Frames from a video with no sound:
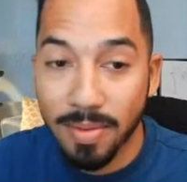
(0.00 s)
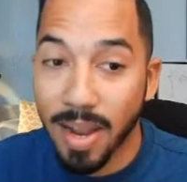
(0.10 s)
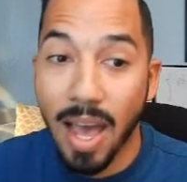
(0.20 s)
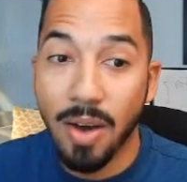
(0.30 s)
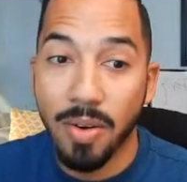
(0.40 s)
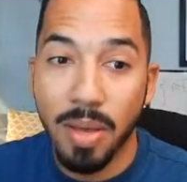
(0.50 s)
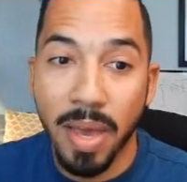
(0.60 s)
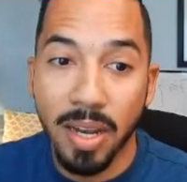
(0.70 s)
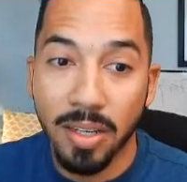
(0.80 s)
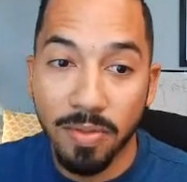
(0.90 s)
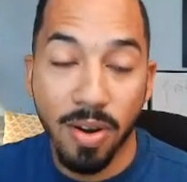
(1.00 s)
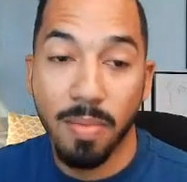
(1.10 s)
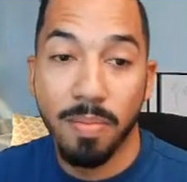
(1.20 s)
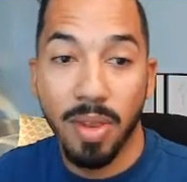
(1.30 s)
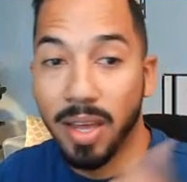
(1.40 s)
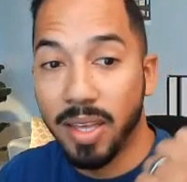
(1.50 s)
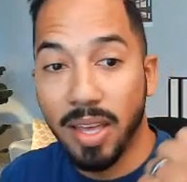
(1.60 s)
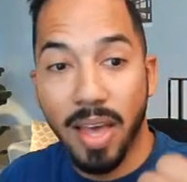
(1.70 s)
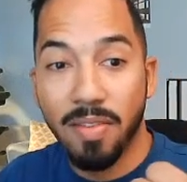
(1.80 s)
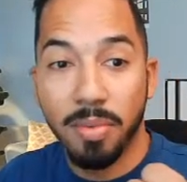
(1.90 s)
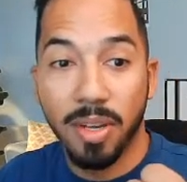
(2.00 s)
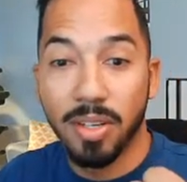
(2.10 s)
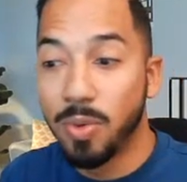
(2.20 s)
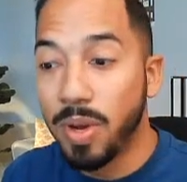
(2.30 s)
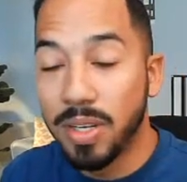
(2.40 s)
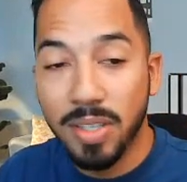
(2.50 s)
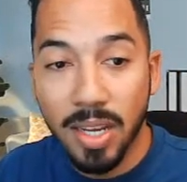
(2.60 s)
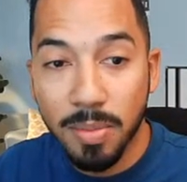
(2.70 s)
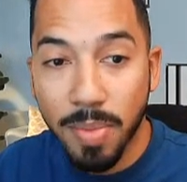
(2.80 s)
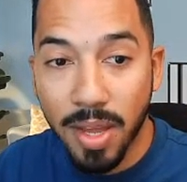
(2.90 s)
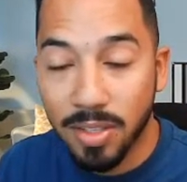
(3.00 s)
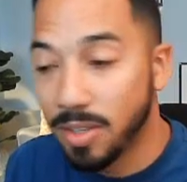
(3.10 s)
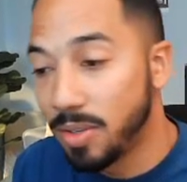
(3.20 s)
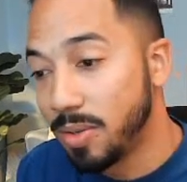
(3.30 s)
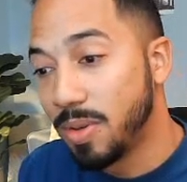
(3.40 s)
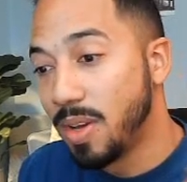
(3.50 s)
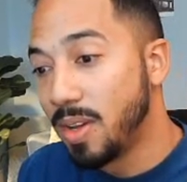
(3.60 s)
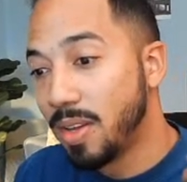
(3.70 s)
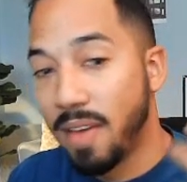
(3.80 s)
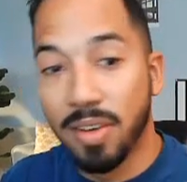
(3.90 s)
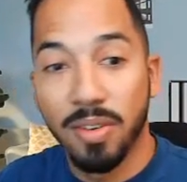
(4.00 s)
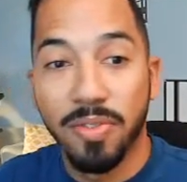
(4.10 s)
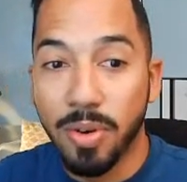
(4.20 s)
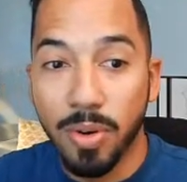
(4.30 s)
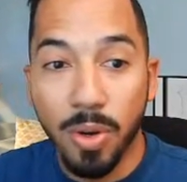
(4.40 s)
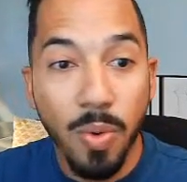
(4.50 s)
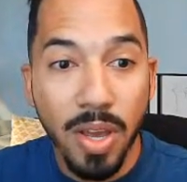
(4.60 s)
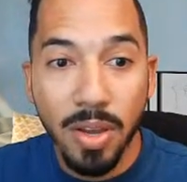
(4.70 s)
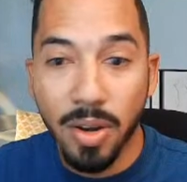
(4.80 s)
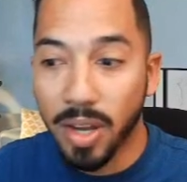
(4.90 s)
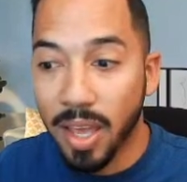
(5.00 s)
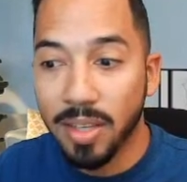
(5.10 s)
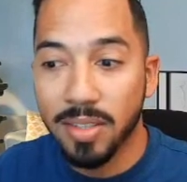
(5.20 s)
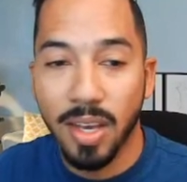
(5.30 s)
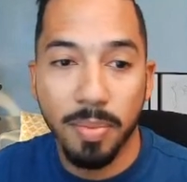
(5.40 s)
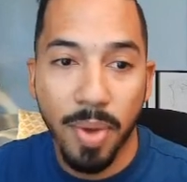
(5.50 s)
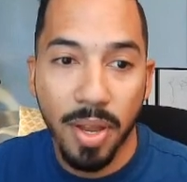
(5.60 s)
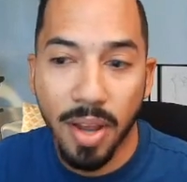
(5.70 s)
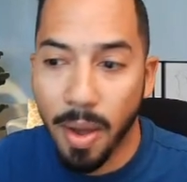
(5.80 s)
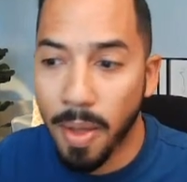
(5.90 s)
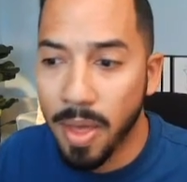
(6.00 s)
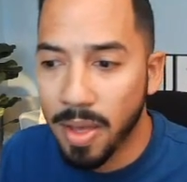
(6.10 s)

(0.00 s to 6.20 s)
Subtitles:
now it made it from like having a twin size bed to having a full queen or king size bed now.